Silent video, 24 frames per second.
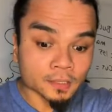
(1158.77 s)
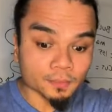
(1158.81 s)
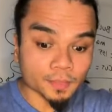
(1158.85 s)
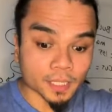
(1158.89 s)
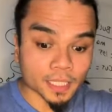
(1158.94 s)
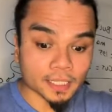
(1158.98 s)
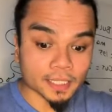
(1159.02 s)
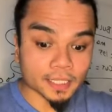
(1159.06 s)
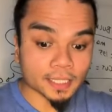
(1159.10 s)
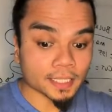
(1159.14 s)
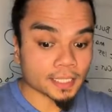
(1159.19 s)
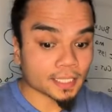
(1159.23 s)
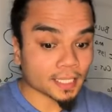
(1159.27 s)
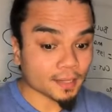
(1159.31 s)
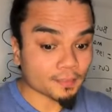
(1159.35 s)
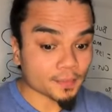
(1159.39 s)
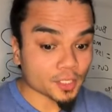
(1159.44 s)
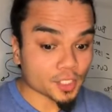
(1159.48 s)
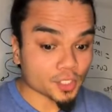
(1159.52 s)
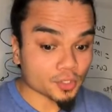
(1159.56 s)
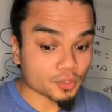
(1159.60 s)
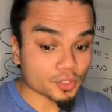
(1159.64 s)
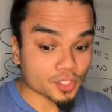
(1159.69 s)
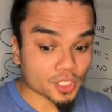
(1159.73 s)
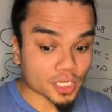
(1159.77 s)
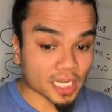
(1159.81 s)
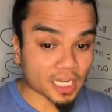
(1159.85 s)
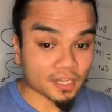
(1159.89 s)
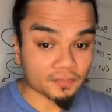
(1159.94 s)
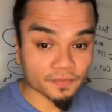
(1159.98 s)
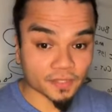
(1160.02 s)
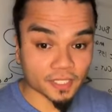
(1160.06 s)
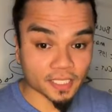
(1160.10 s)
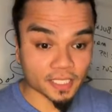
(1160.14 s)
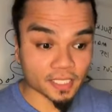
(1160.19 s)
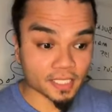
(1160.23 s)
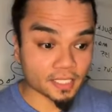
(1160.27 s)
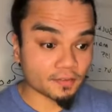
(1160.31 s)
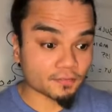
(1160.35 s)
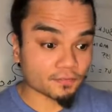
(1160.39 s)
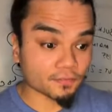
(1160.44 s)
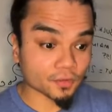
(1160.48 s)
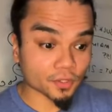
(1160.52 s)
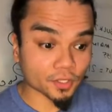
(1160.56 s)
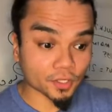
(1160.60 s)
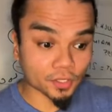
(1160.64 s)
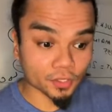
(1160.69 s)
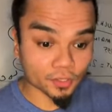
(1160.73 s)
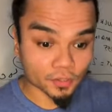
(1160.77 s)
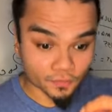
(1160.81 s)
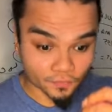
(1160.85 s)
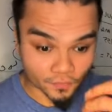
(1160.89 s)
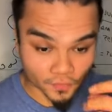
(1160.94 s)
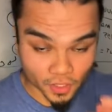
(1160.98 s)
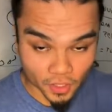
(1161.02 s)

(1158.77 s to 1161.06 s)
But I'm a huge advocate for